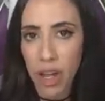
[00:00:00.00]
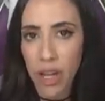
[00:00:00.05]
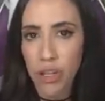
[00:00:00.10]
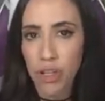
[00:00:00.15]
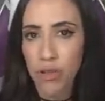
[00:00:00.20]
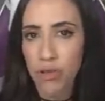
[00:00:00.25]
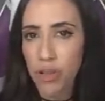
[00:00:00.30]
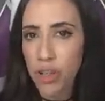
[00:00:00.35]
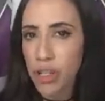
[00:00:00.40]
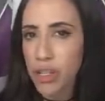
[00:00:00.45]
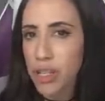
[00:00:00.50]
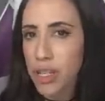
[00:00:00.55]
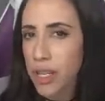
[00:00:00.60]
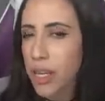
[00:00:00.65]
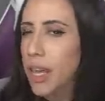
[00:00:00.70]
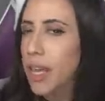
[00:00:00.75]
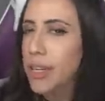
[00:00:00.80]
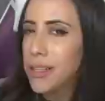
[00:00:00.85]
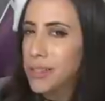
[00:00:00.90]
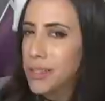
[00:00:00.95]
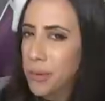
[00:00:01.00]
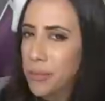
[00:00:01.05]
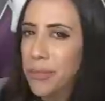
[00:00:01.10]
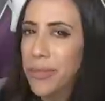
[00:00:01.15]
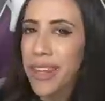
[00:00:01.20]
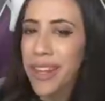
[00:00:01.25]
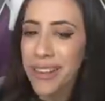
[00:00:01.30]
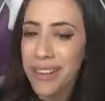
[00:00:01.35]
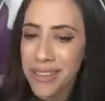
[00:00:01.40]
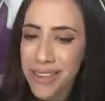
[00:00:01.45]
So just in case
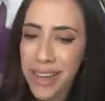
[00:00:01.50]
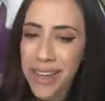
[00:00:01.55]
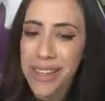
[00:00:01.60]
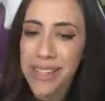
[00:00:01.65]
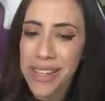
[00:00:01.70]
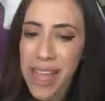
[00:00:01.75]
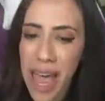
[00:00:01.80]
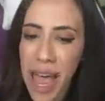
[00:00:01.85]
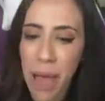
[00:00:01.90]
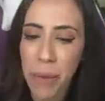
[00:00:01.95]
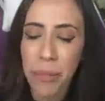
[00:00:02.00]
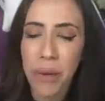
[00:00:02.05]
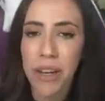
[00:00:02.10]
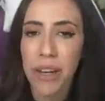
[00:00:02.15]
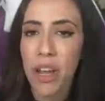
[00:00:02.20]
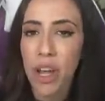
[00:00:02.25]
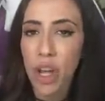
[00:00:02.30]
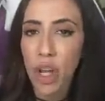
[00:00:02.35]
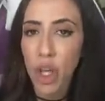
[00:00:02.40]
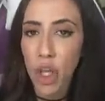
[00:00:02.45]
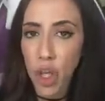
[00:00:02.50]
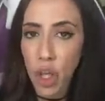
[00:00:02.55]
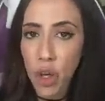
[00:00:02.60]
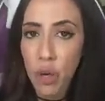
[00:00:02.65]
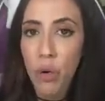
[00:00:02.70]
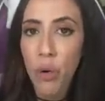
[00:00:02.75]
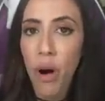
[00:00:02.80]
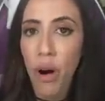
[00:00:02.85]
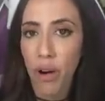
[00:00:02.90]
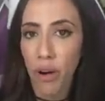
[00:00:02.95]
something does happen,
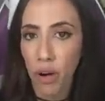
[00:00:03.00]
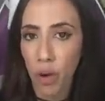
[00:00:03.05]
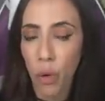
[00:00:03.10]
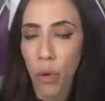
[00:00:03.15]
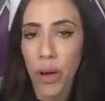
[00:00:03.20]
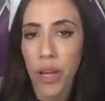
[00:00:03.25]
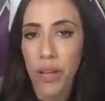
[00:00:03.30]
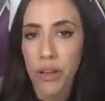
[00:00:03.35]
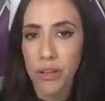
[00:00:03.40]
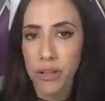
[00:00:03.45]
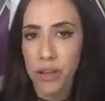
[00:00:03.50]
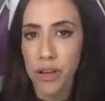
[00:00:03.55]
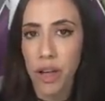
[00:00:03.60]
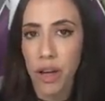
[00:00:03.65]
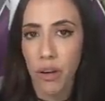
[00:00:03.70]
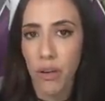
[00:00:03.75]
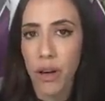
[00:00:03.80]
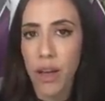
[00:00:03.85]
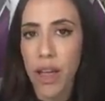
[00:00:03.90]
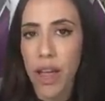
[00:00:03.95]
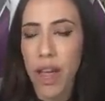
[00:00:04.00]
you are going to know.